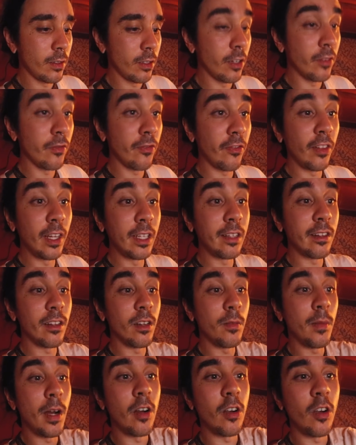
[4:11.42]
conflicted
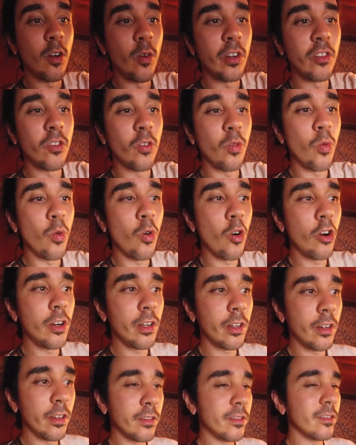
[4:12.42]
about going to war,
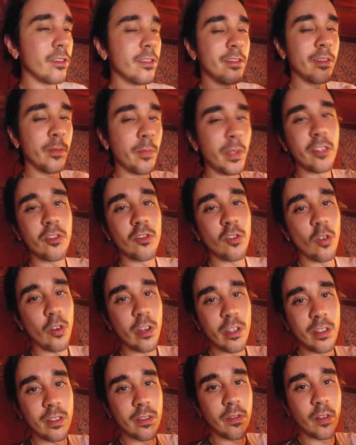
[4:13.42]
because it's a big
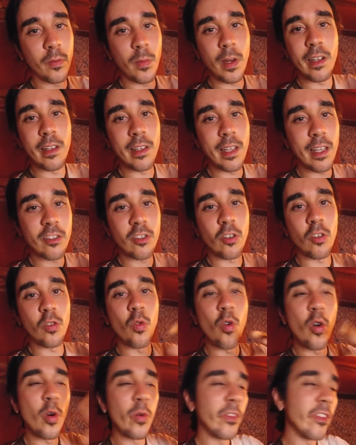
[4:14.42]
story. He has to go to
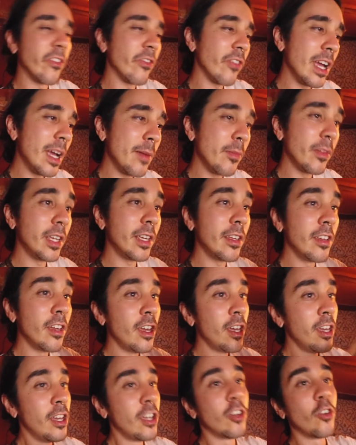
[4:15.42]
war with his family.
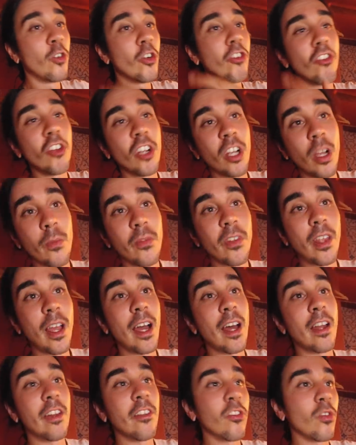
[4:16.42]
Krishna comes
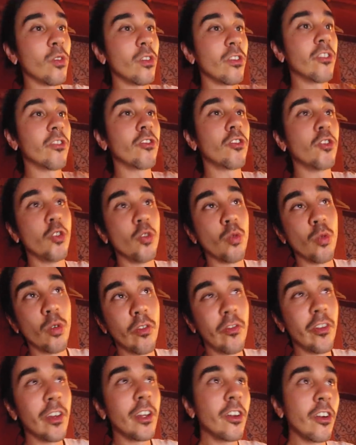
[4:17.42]
on as sort of this guru
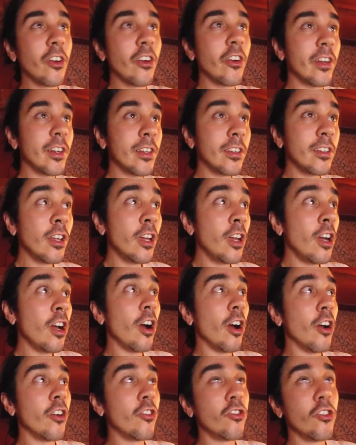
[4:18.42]
figure, and
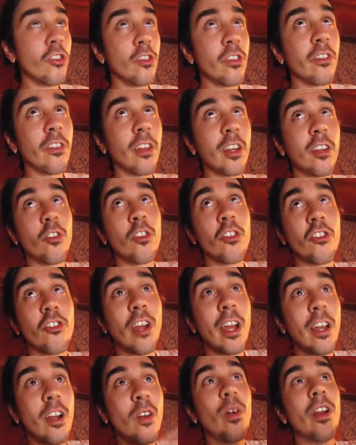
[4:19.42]
Arjuna is like,
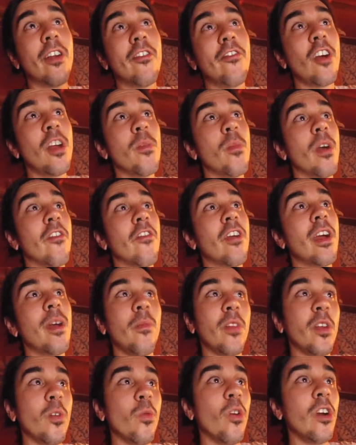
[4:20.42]
Krishna, I don't want to fight my
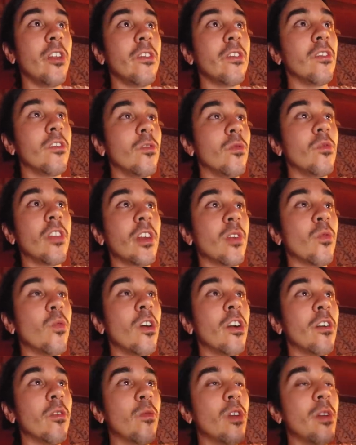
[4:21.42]
family. What
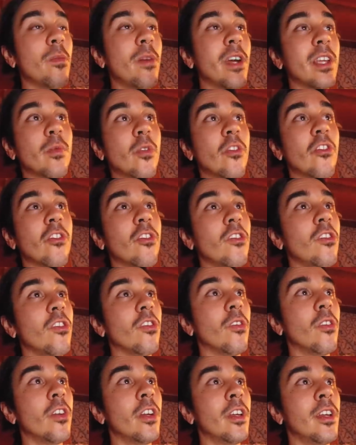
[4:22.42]
am I supposed to
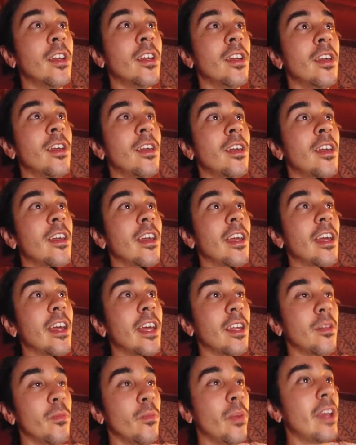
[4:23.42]
do?
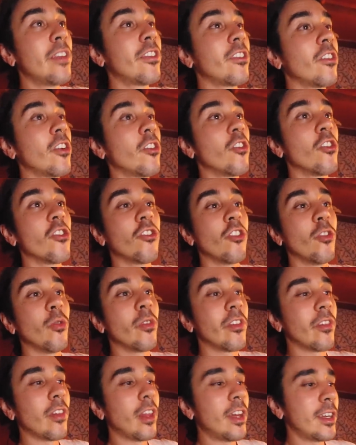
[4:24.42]
And basically, Krishna
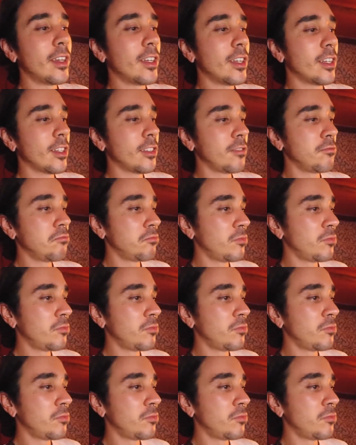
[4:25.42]
was like,